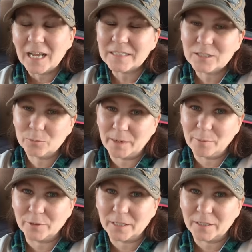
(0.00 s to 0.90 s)
I still buy
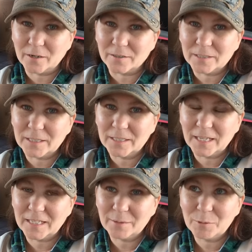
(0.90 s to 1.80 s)
birthday cards.
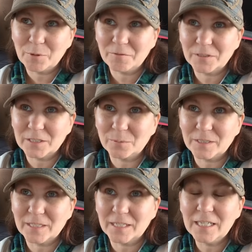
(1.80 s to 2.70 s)
And let me preface this
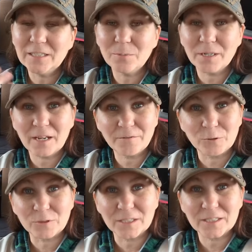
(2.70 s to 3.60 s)
by saying it is my
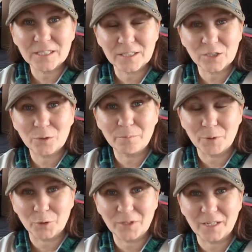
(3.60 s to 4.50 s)
nephew's sixth
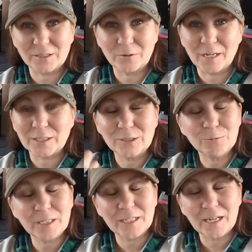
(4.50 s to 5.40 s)
birthday. So I just
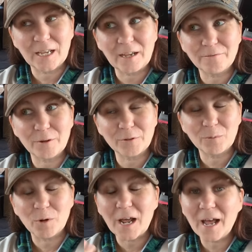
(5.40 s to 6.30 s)
went in and I found
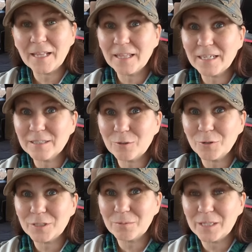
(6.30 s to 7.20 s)
him what I think is
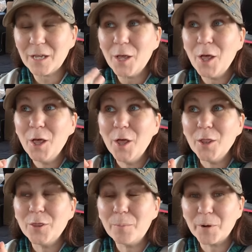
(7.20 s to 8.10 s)
going to be
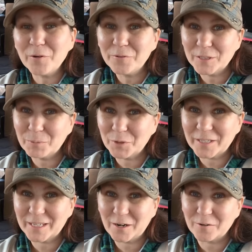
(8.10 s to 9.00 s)
the perfect
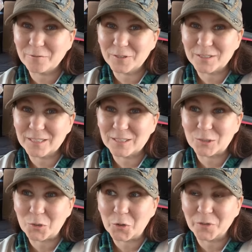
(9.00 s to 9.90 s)
birthday card for a six
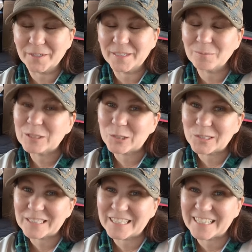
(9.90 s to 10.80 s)
year old. Let me show
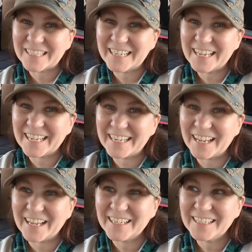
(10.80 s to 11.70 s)
it to you and
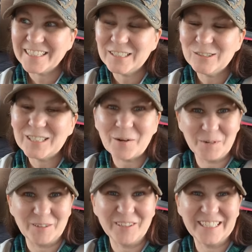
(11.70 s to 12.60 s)
uh, you tell
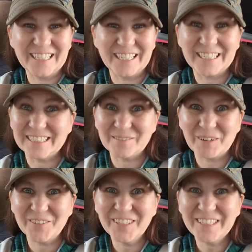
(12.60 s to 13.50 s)
me, what do you think? Is it
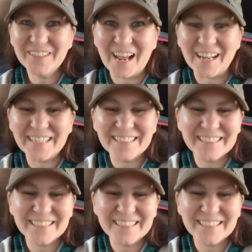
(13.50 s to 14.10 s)
perfect or not?